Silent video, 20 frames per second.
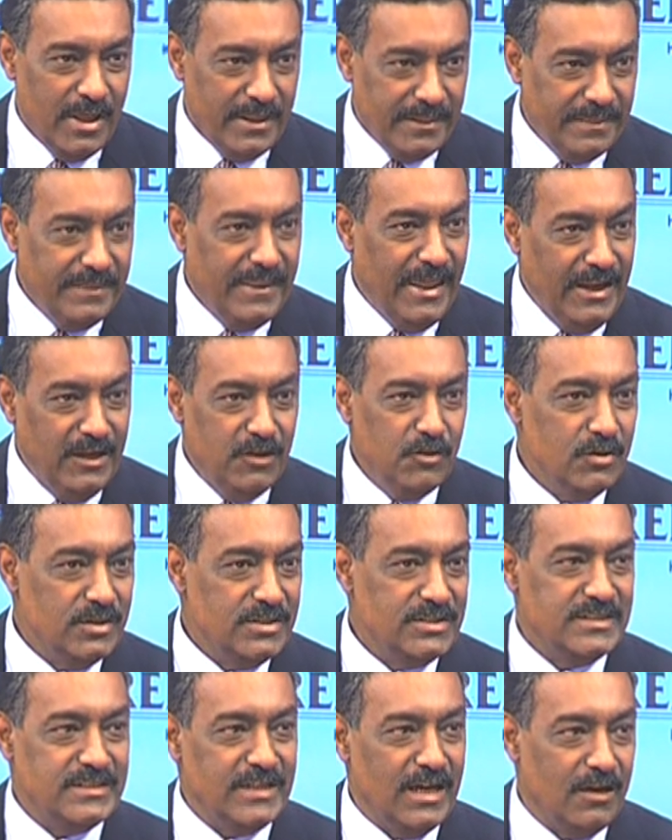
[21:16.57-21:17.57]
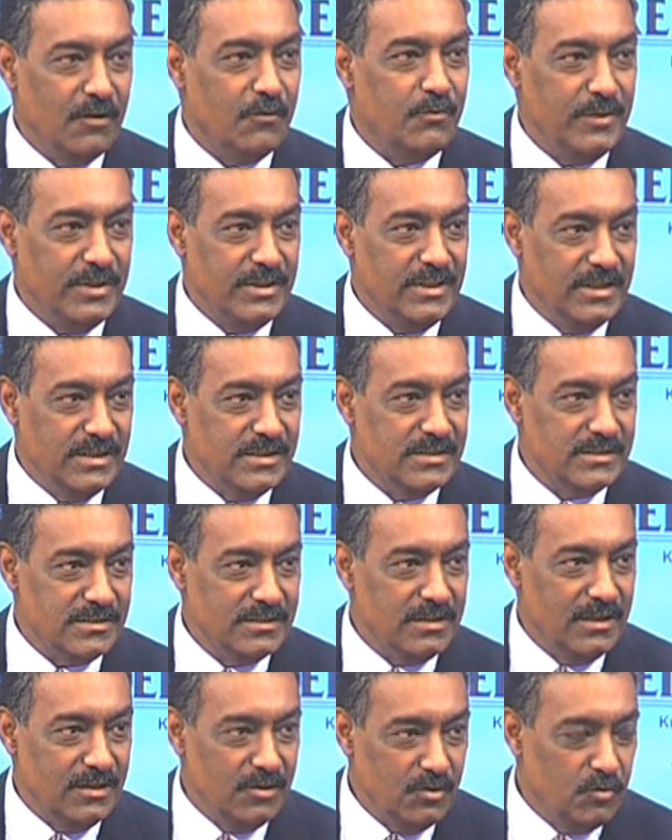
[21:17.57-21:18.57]
Then you are stuck with this
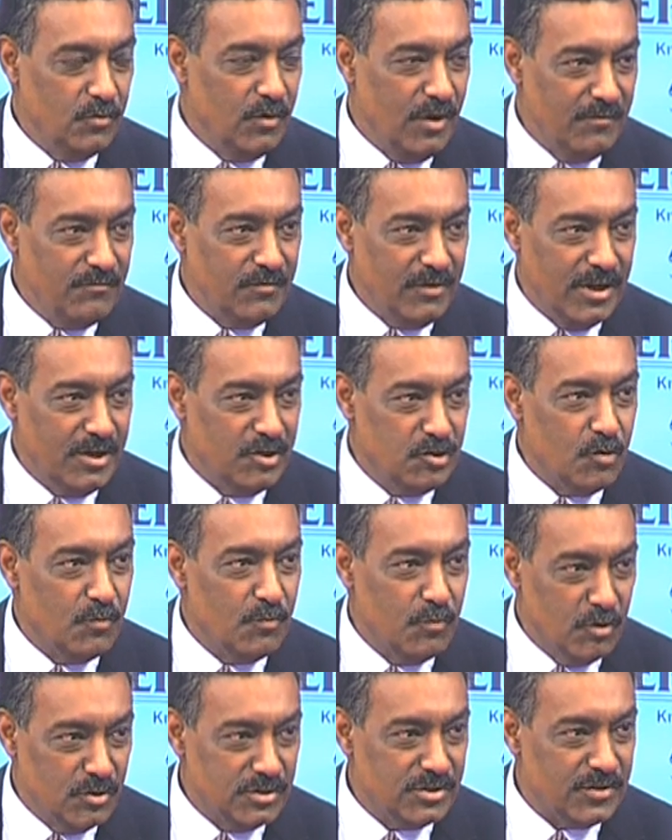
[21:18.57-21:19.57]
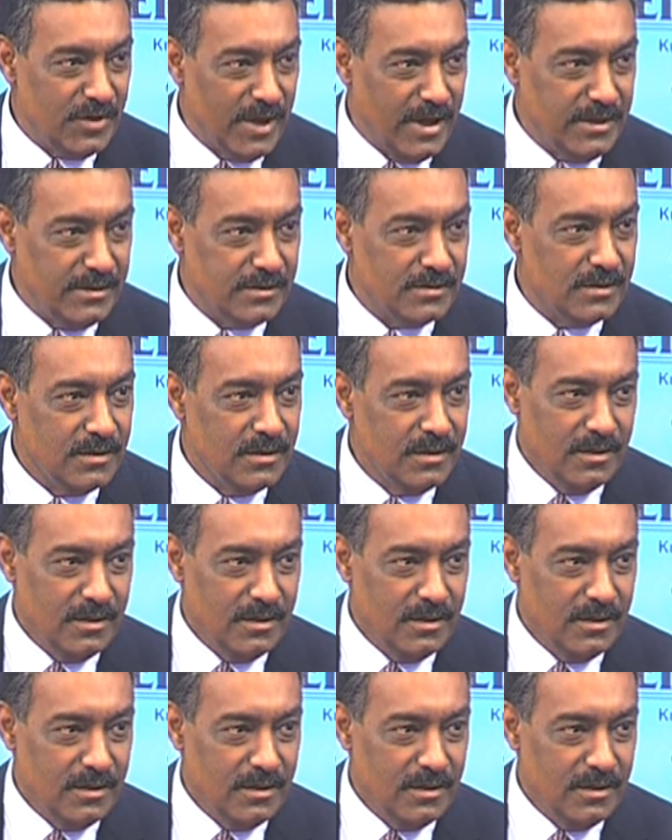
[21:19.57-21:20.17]
and you have to get your books right